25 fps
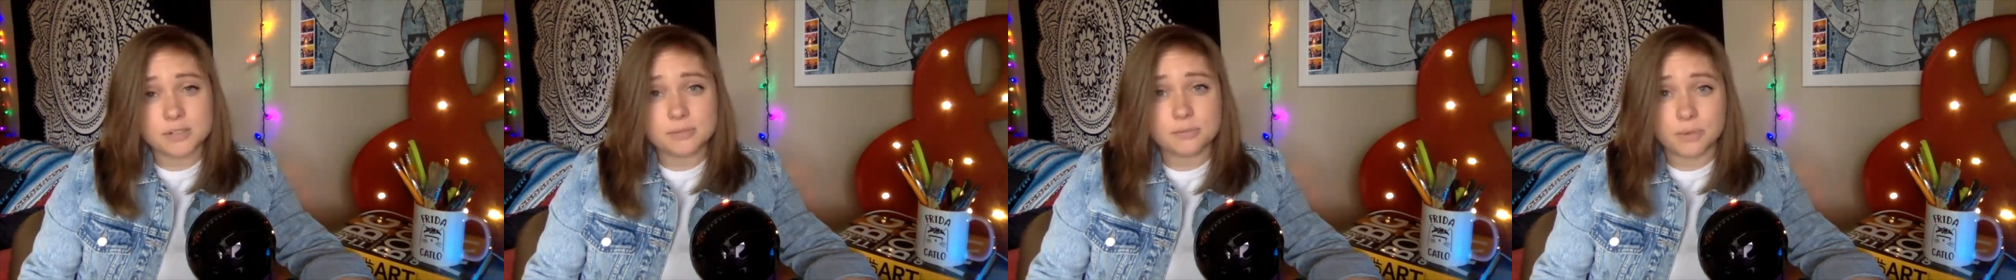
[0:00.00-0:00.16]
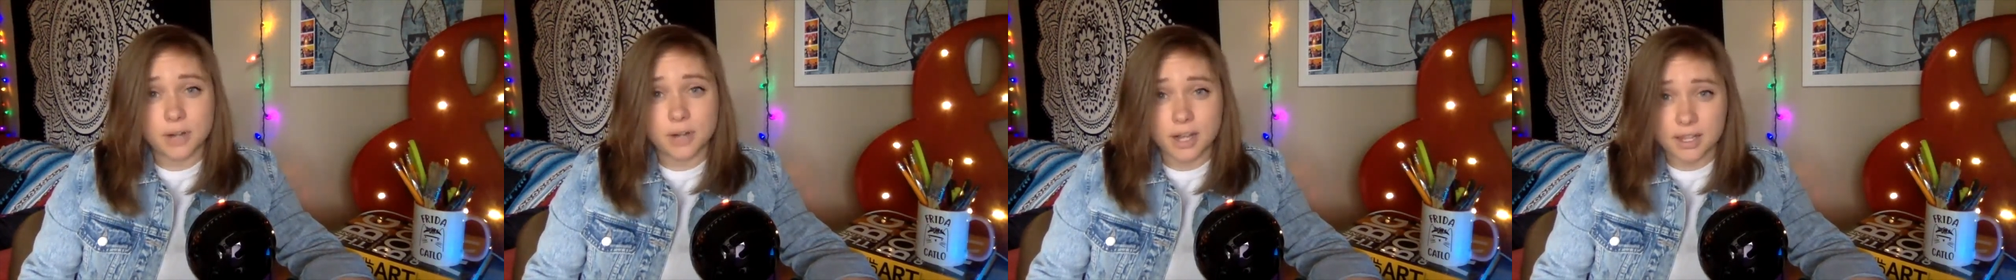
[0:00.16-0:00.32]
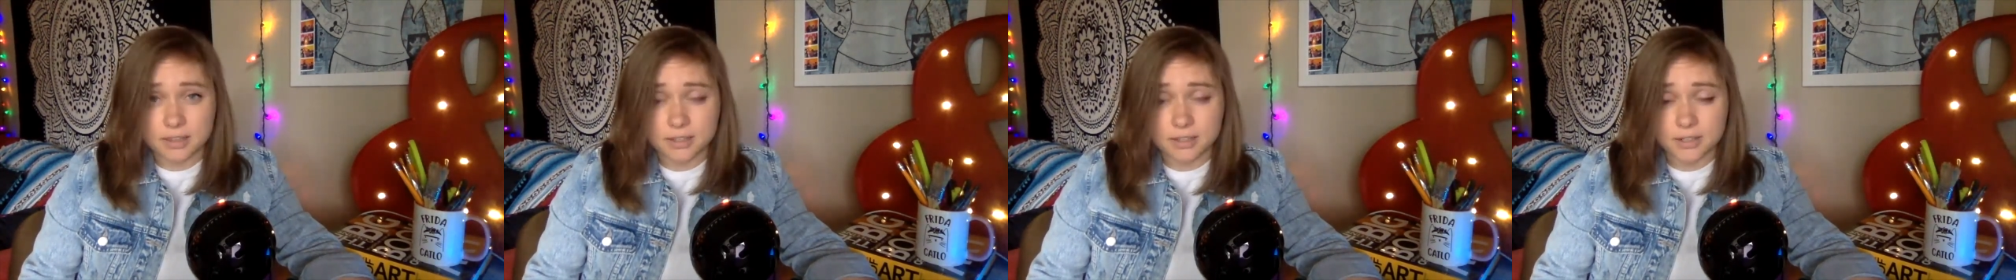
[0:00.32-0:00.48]

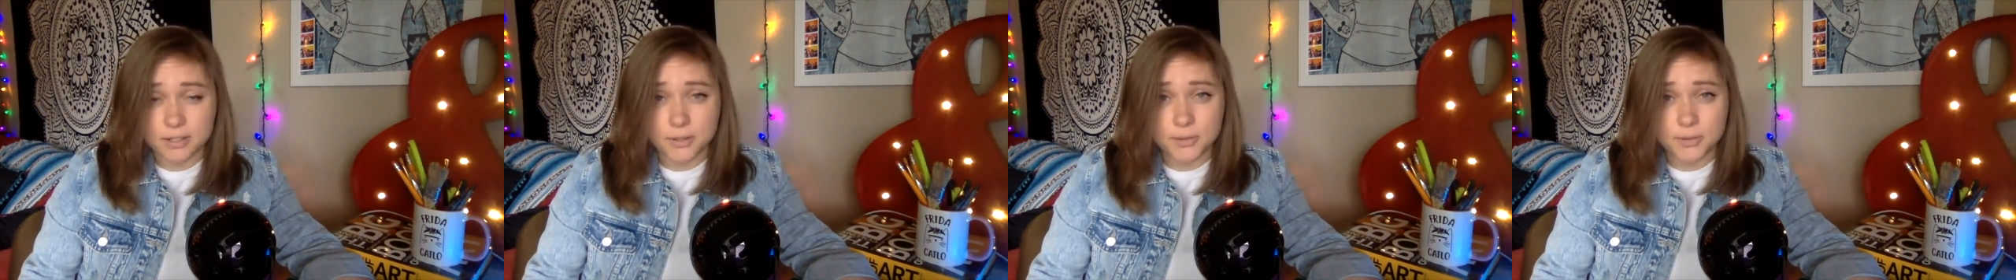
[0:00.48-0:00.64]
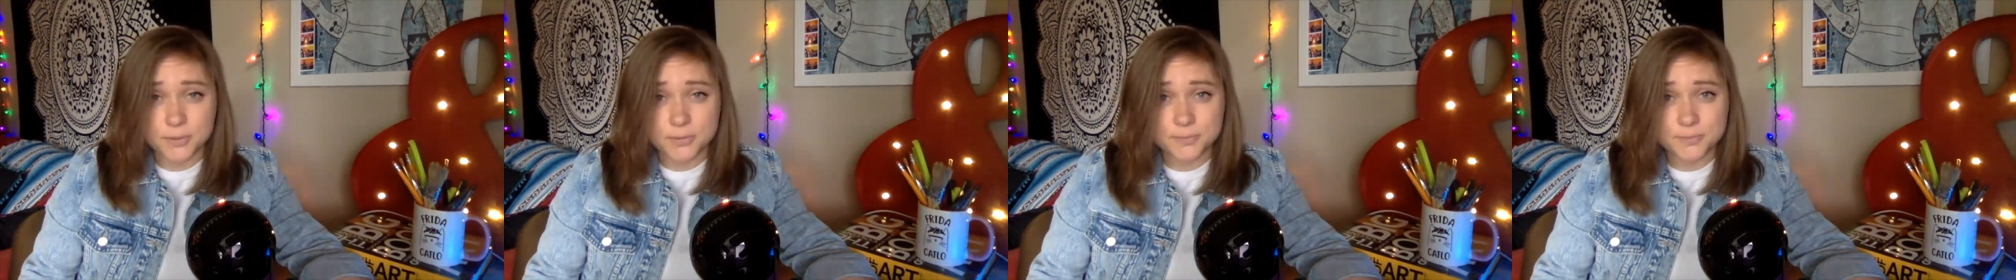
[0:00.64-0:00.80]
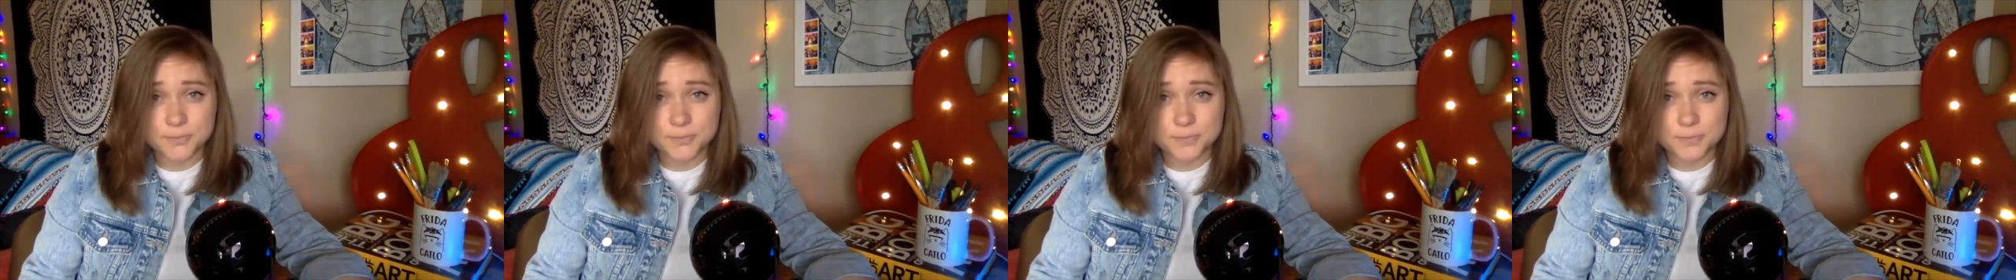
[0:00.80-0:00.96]
Rothko.
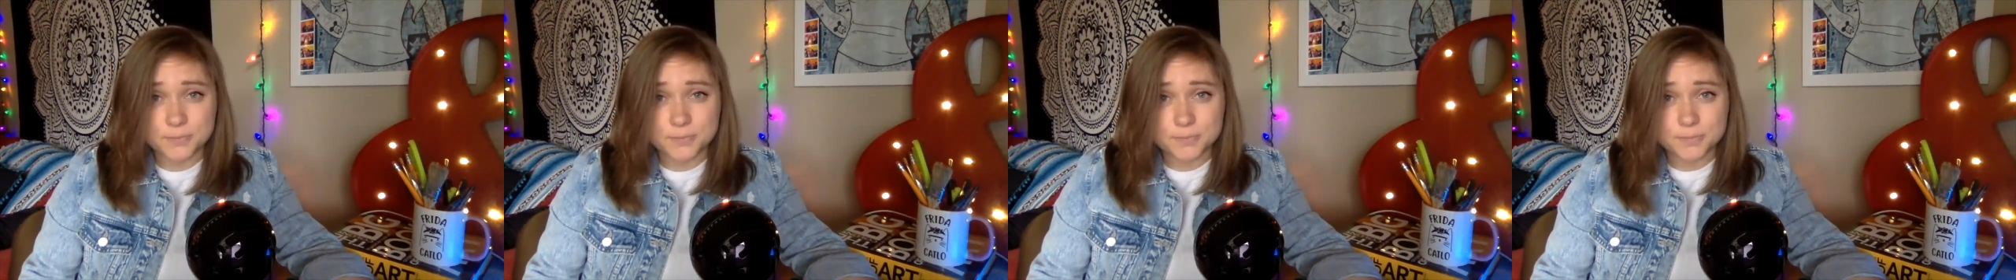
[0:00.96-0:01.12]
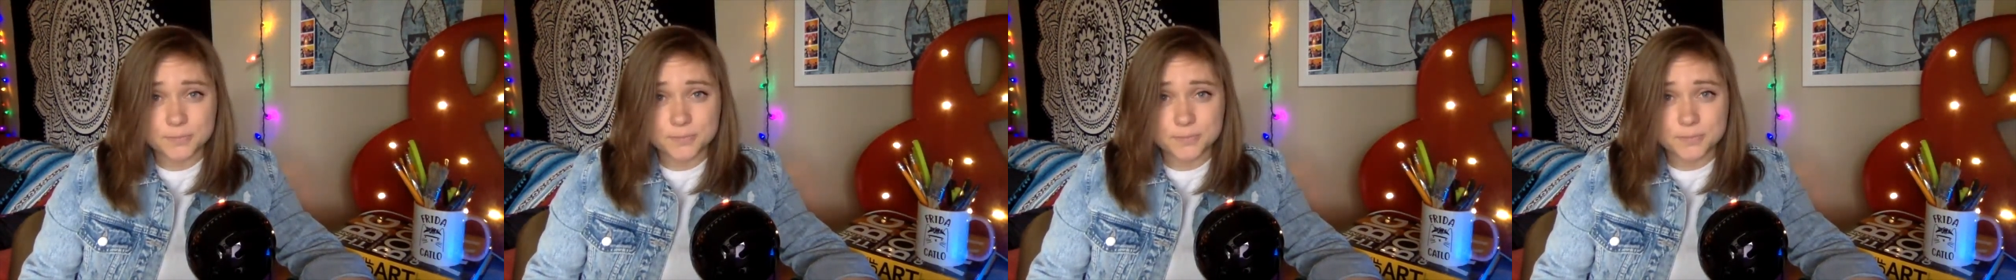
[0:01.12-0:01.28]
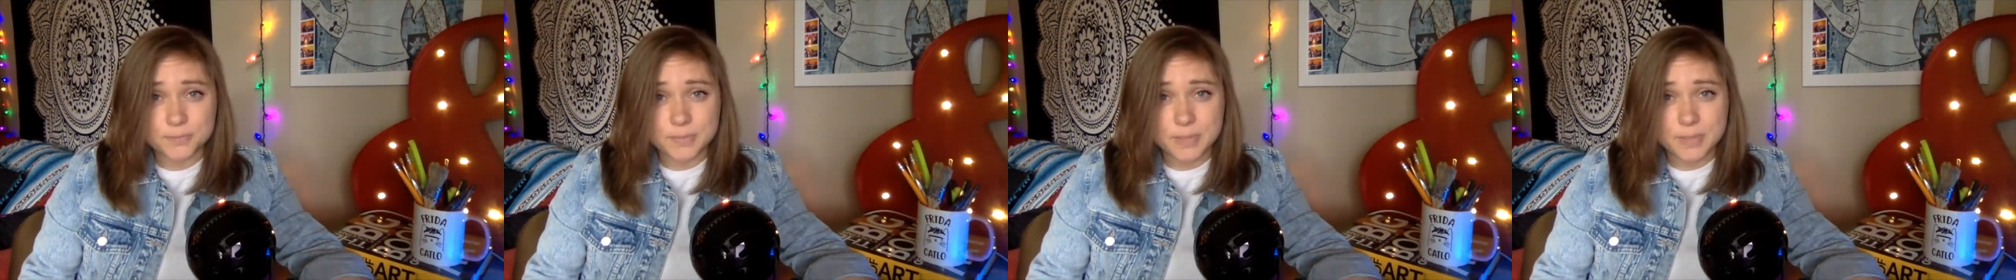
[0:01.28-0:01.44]

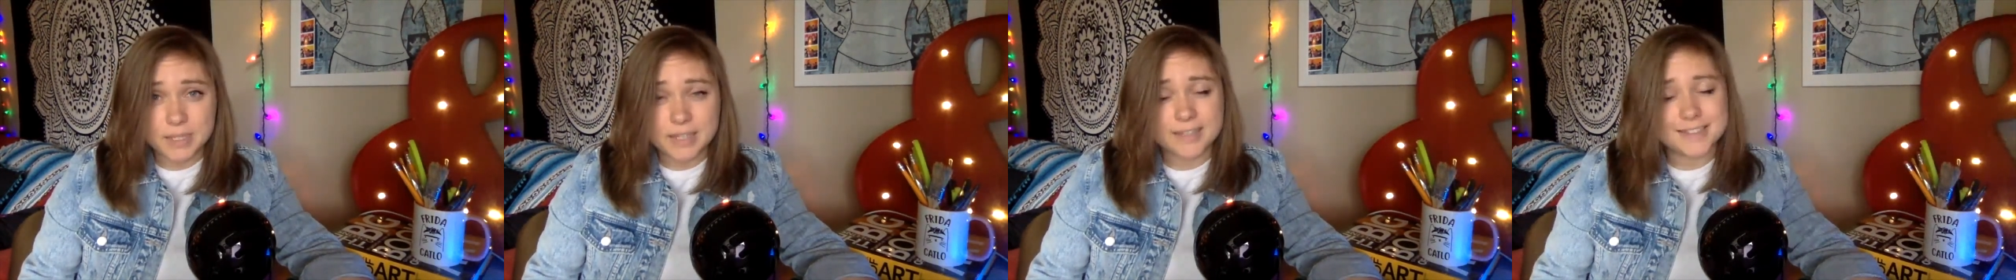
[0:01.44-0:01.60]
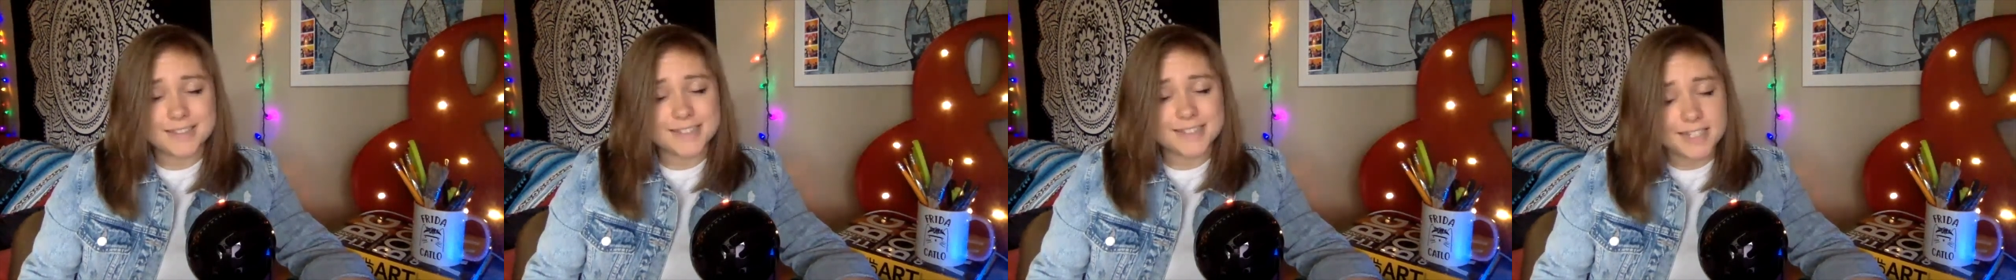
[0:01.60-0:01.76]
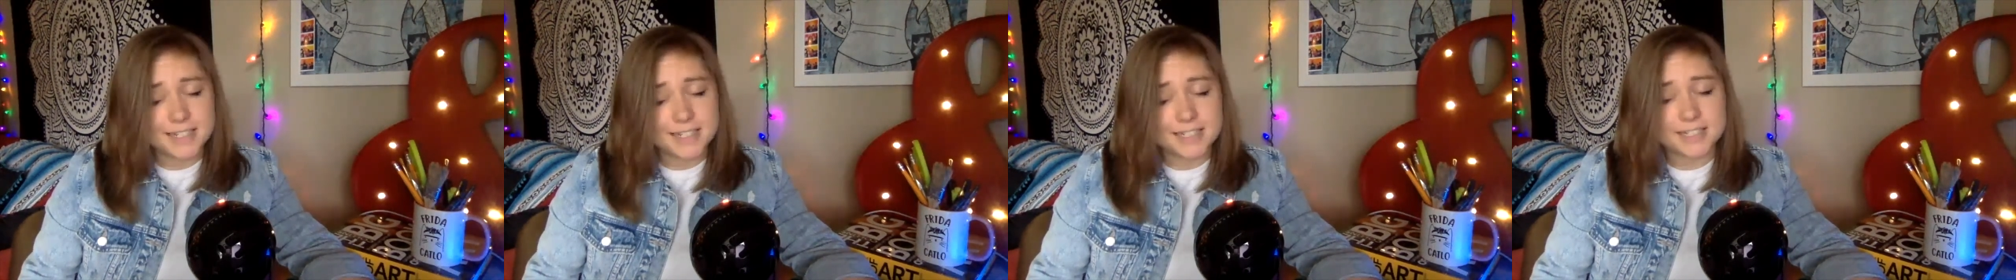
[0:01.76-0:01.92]

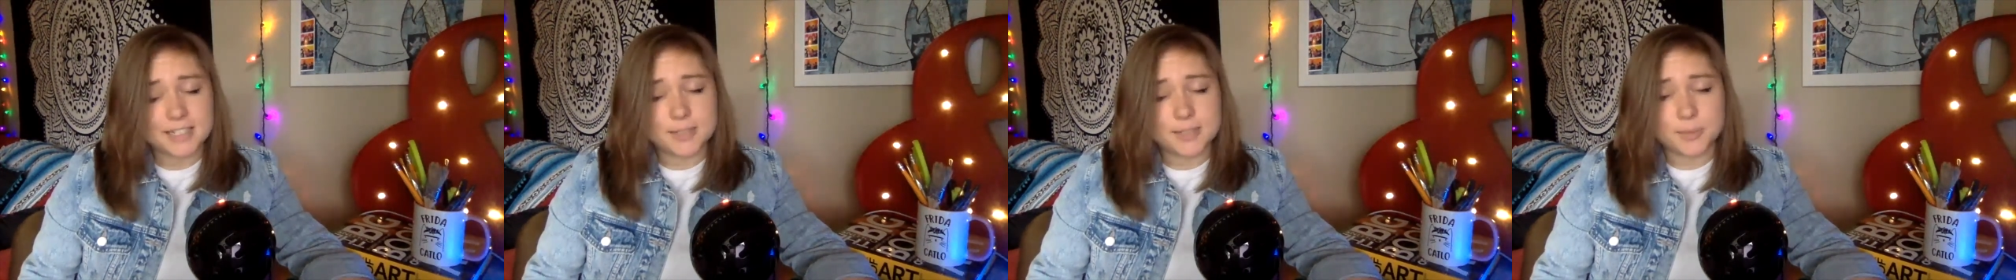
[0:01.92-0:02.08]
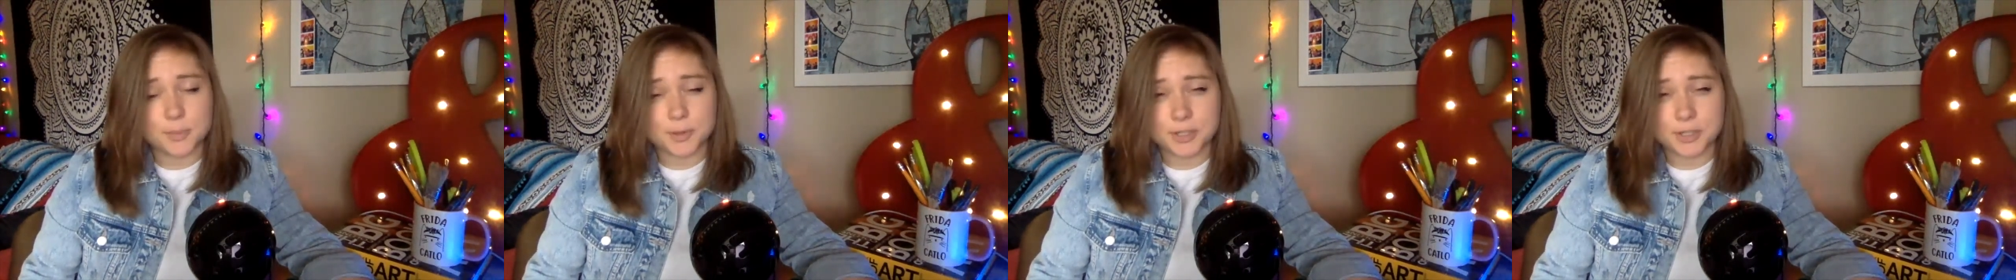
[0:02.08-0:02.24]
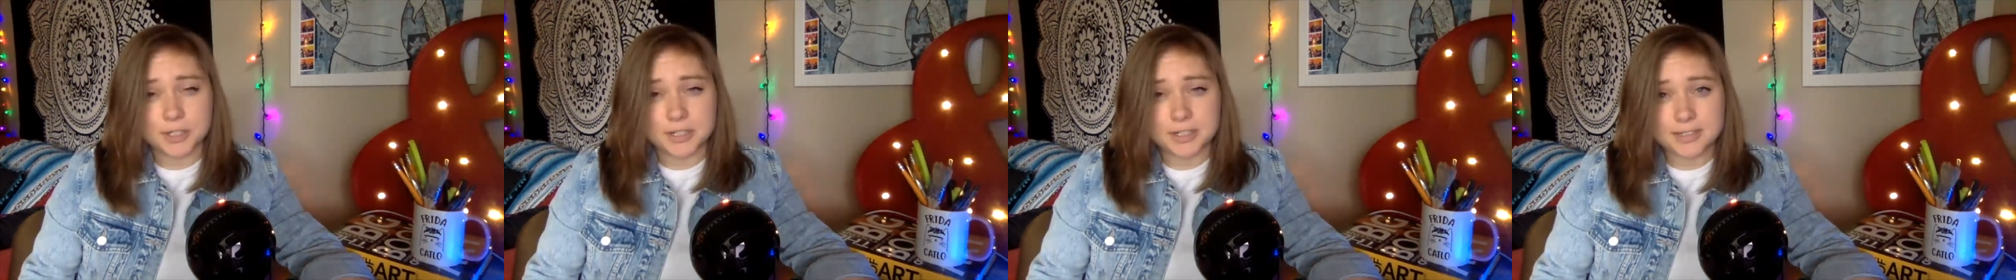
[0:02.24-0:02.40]
Let's take a
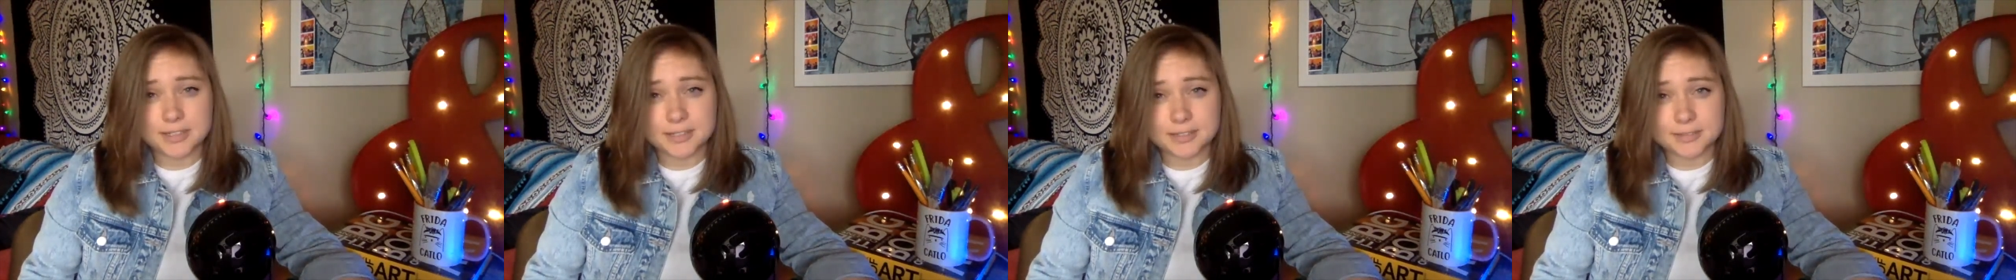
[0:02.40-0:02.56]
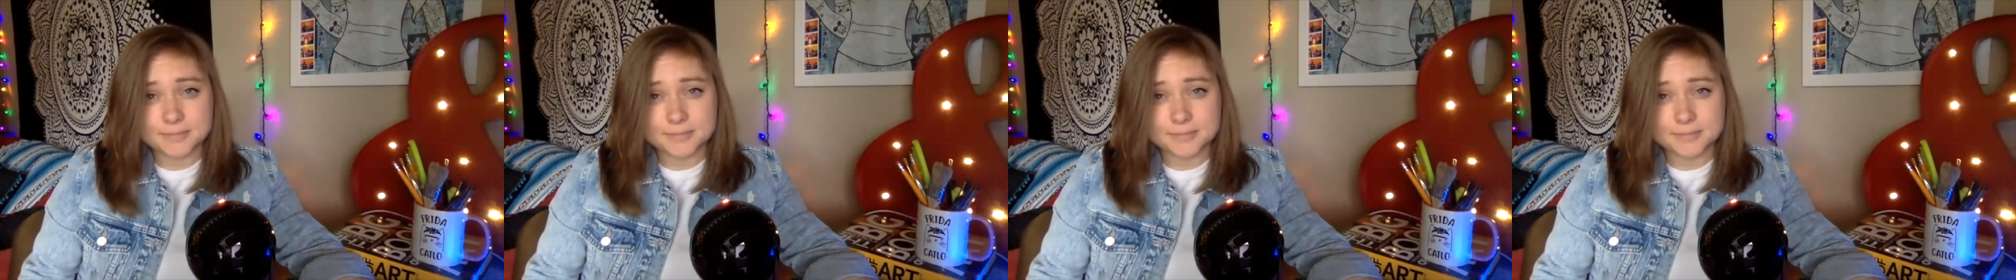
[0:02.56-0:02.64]
deeper look.